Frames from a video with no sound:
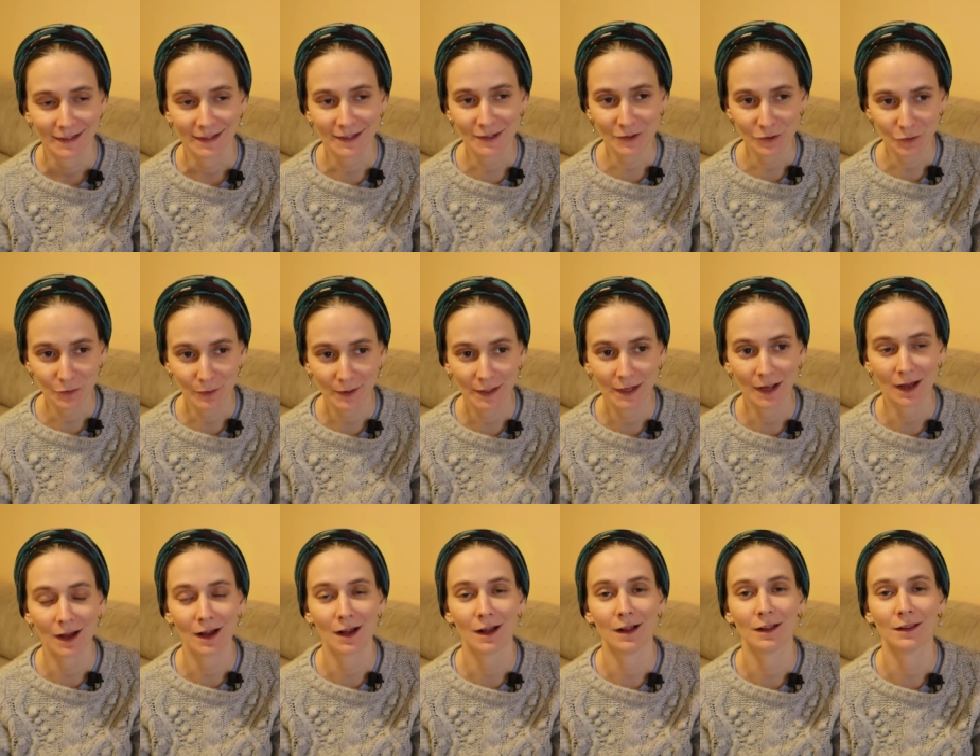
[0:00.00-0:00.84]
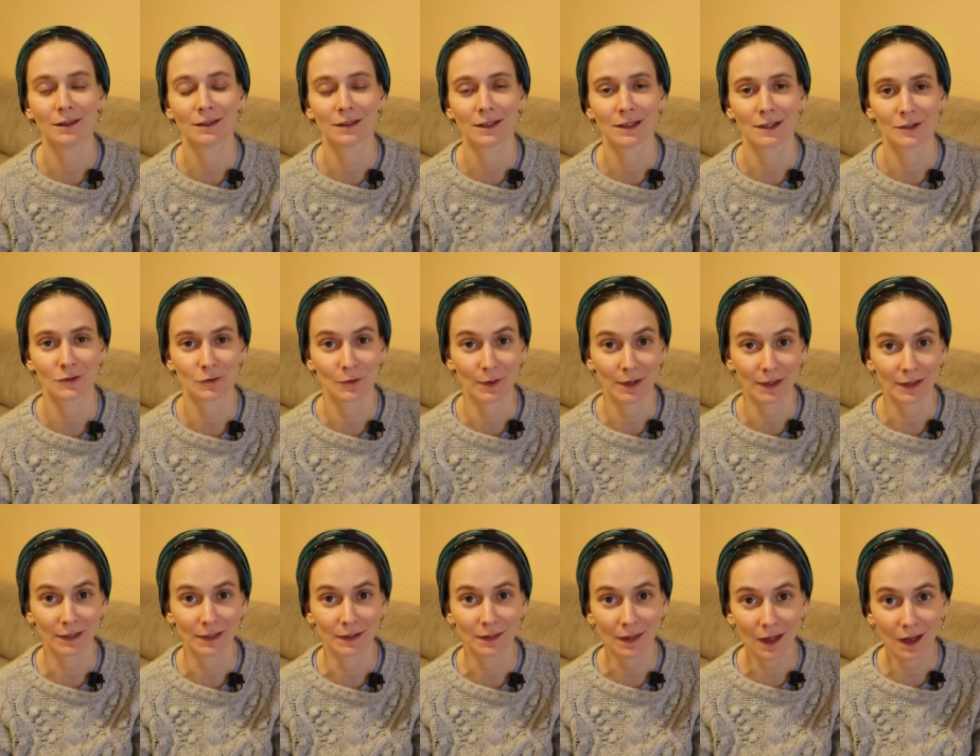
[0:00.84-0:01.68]
Israel,
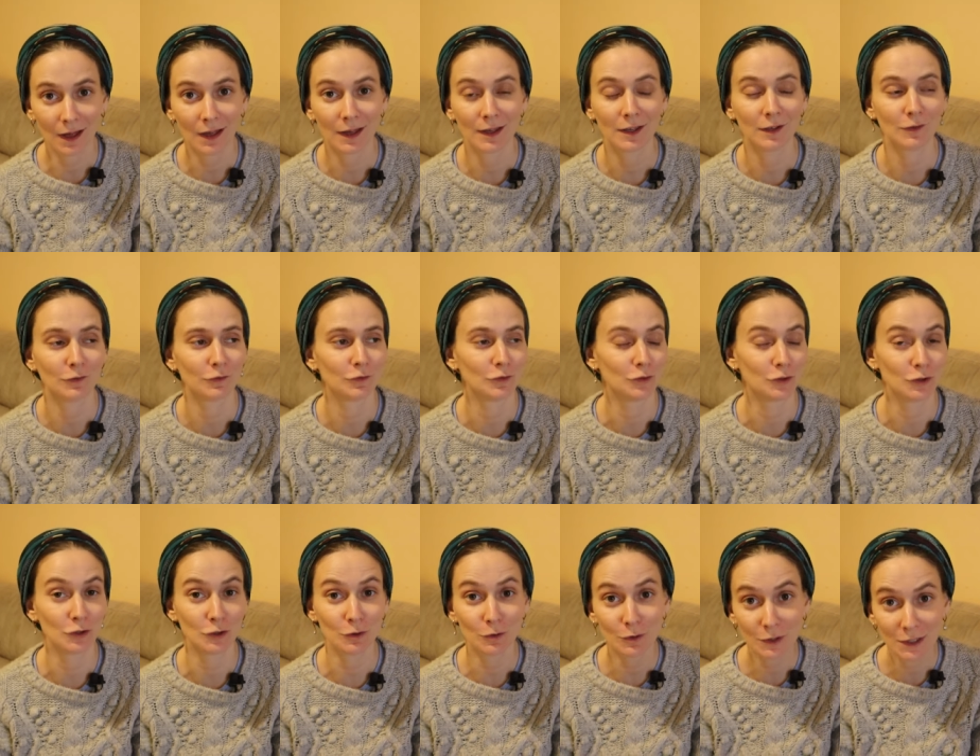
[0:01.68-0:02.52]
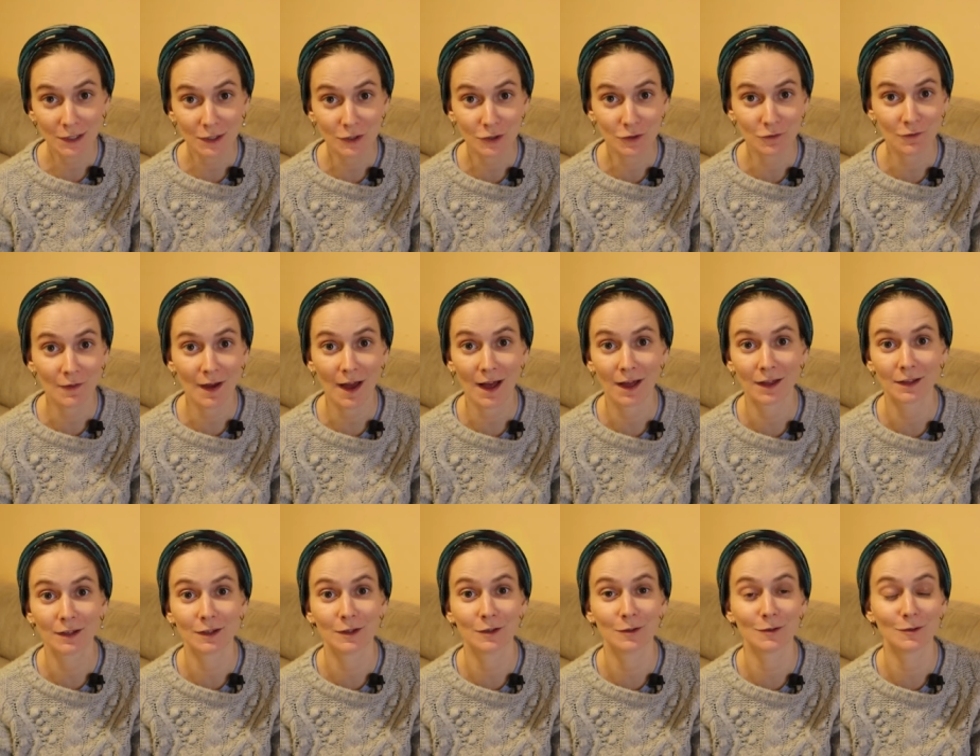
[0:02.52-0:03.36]
Israeli life, Jewish
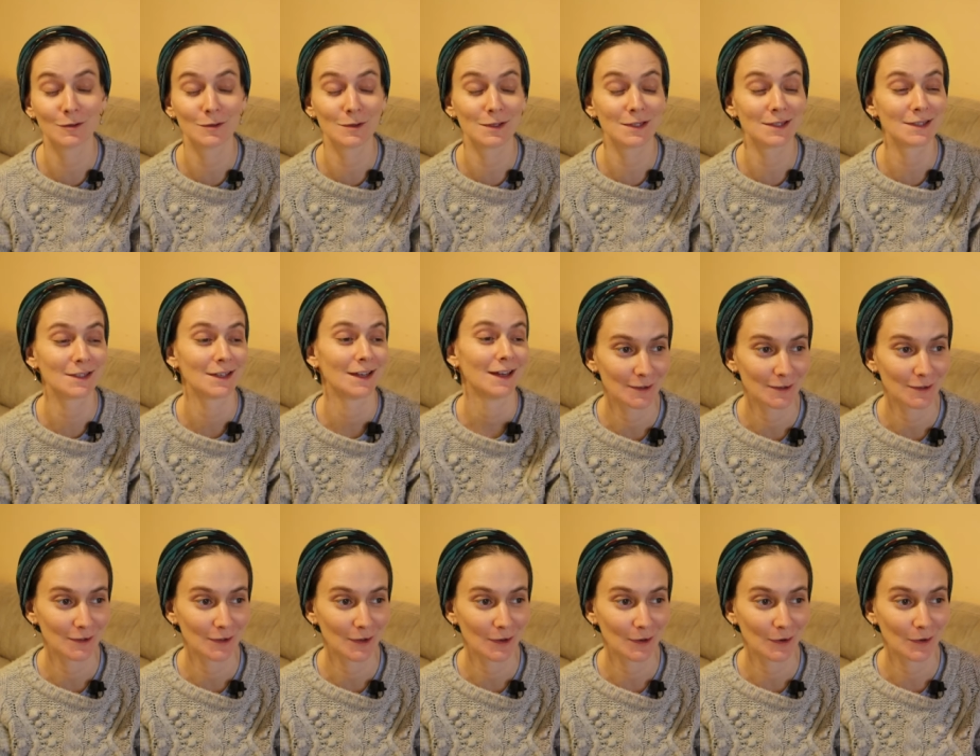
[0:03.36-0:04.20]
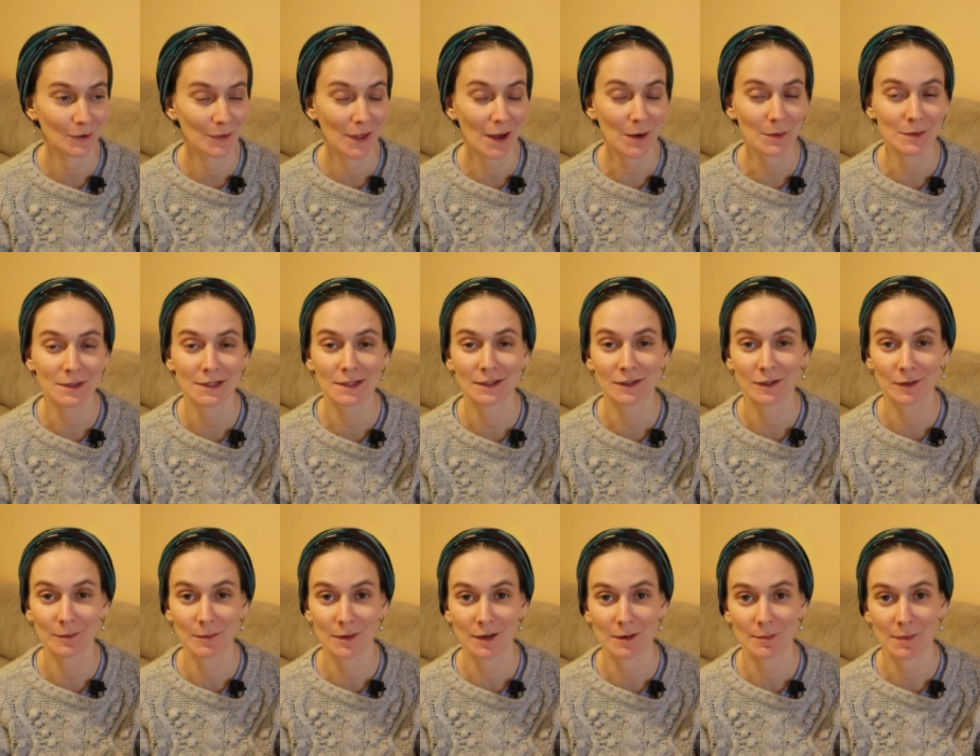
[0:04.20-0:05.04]
values. So that was a
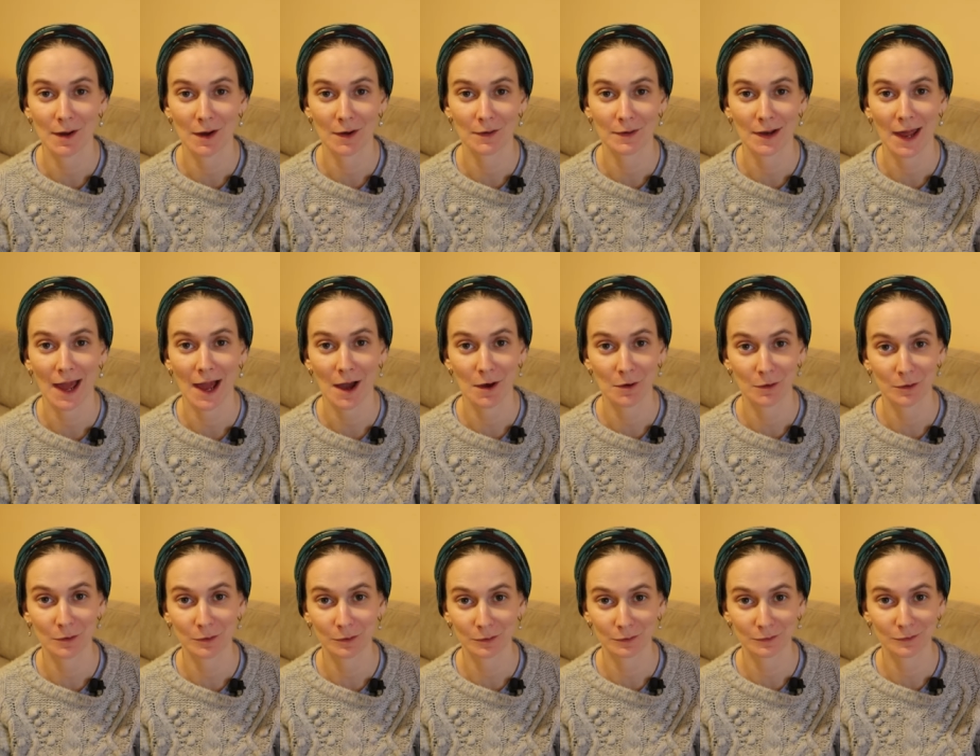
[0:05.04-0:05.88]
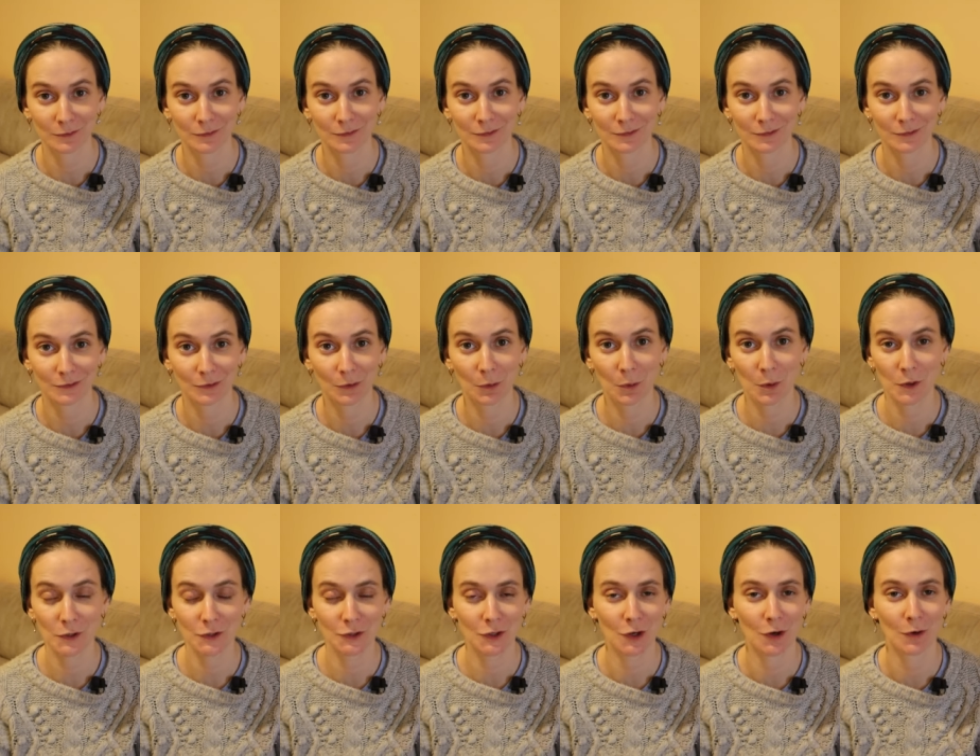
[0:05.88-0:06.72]
little bit about how the
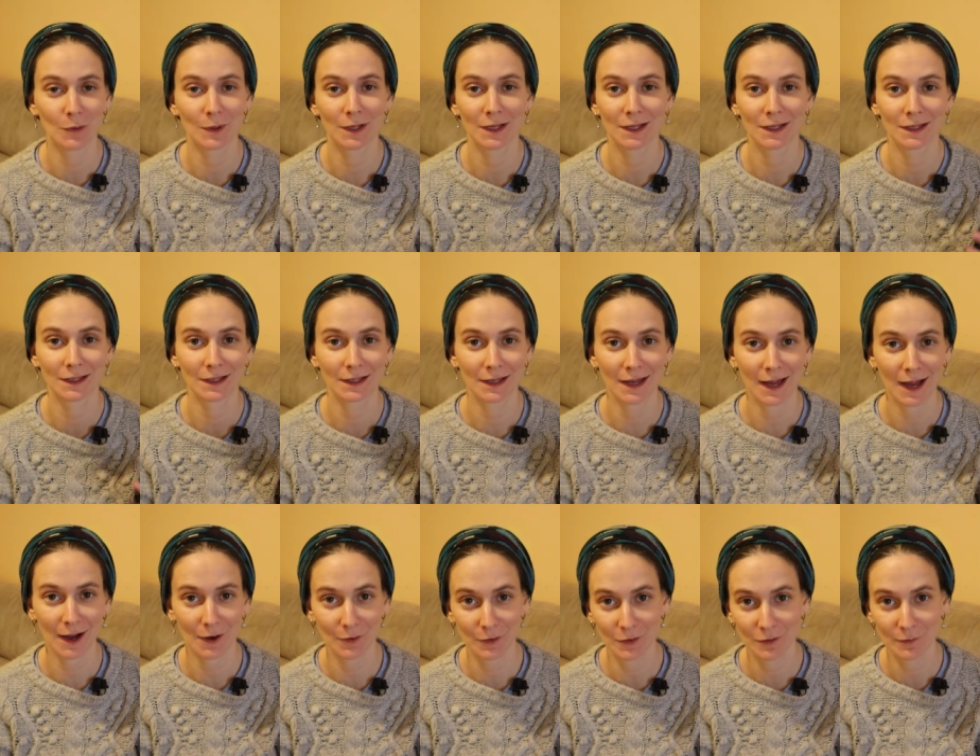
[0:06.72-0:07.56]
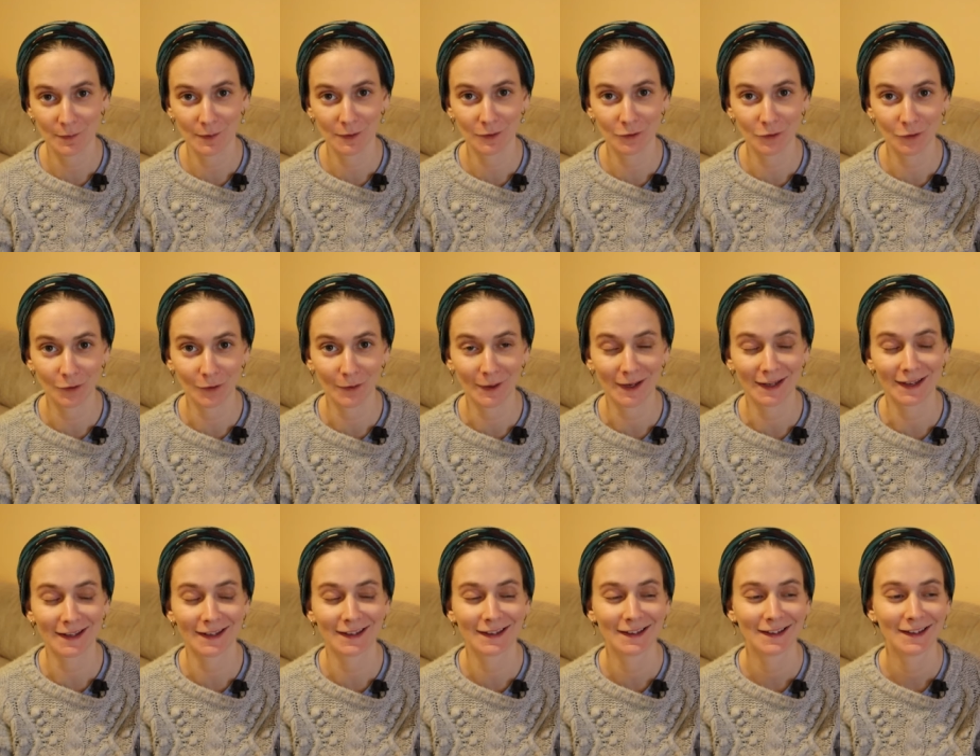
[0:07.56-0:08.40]
war's going, how we've been
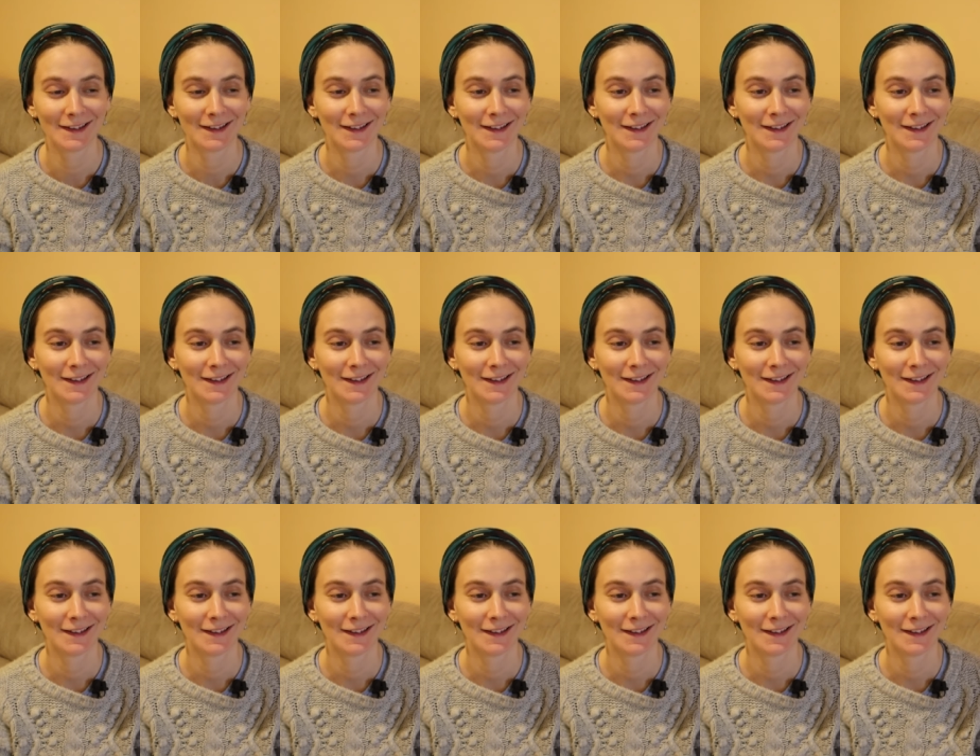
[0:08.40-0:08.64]
doing.